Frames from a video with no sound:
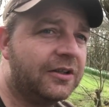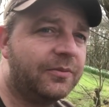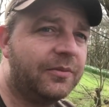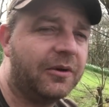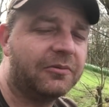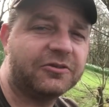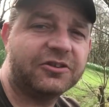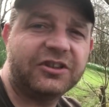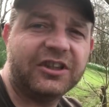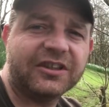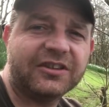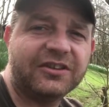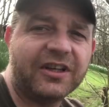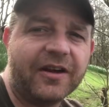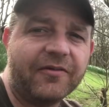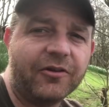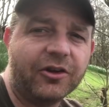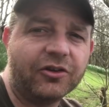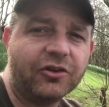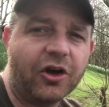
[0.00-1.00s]
about
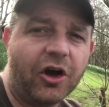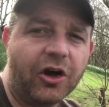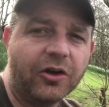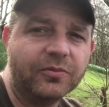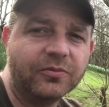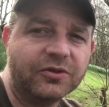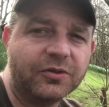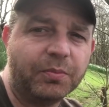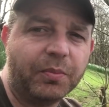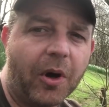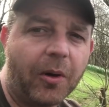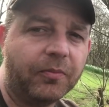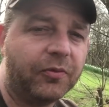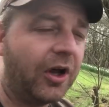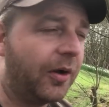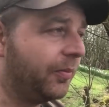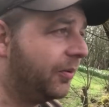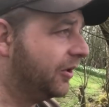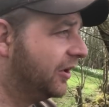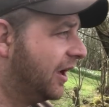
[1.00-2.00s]
6-7 times,
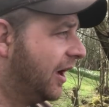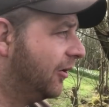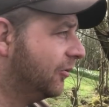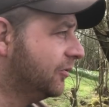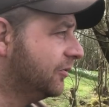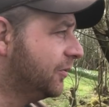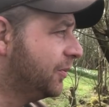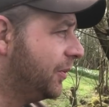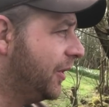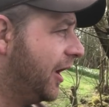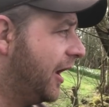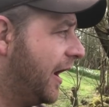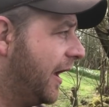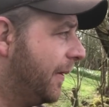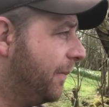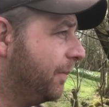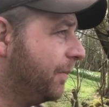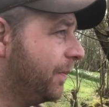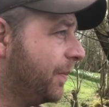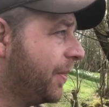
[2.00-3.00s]
bobbed up and down, but
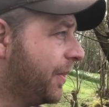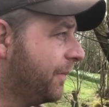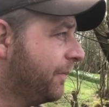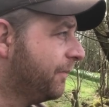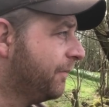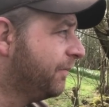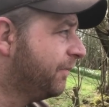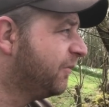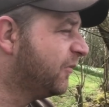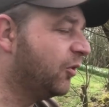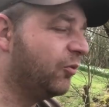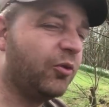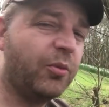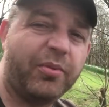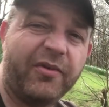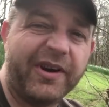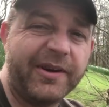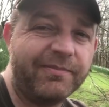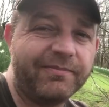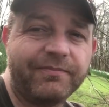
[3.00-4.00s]
it was a
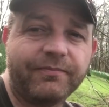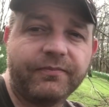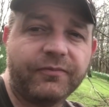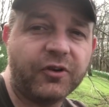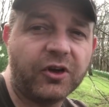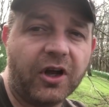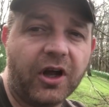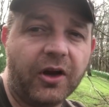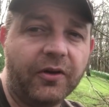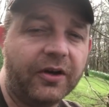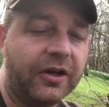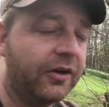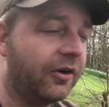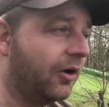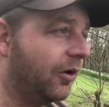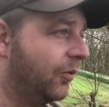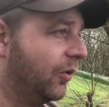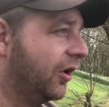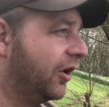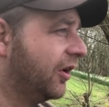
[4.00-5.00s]
bream, so
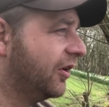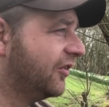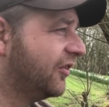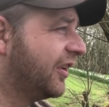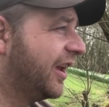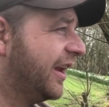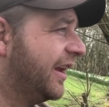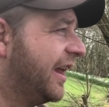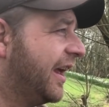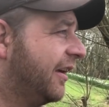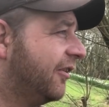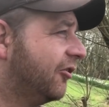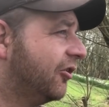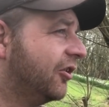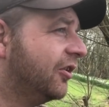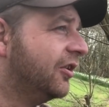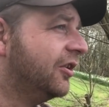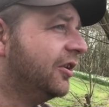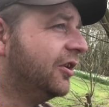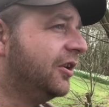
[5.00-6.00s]
I weren't going to stay there
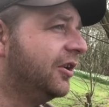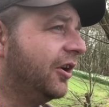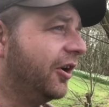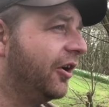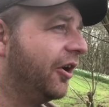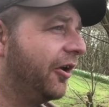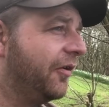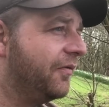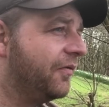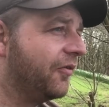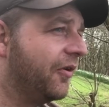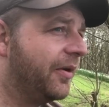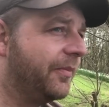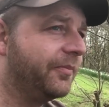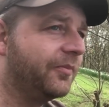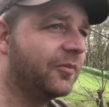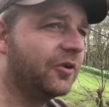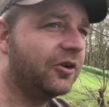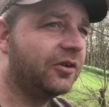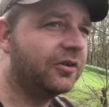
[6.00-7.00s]
and hunt for
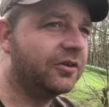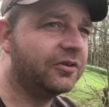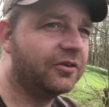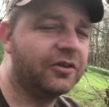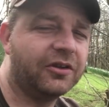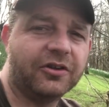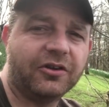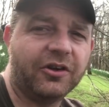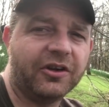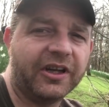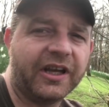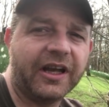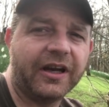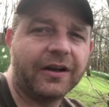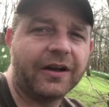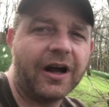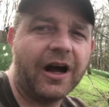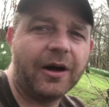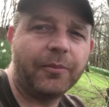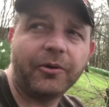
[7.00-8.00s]
him. I got to get
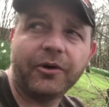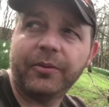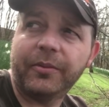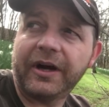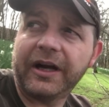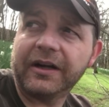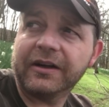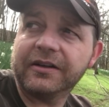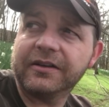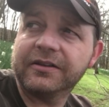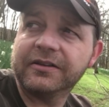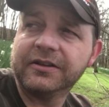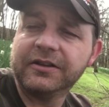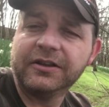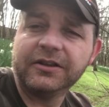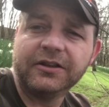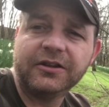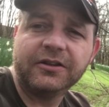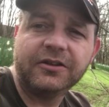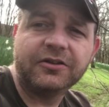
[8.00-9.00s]
a carp on the bank.
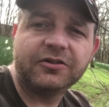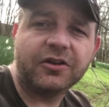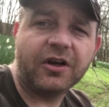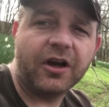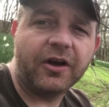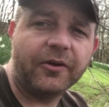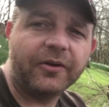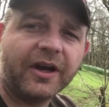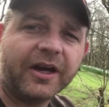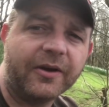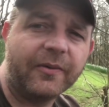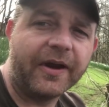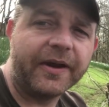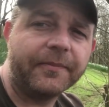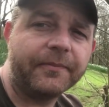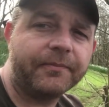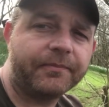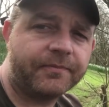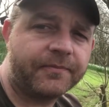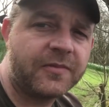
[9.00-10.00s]
So anyway,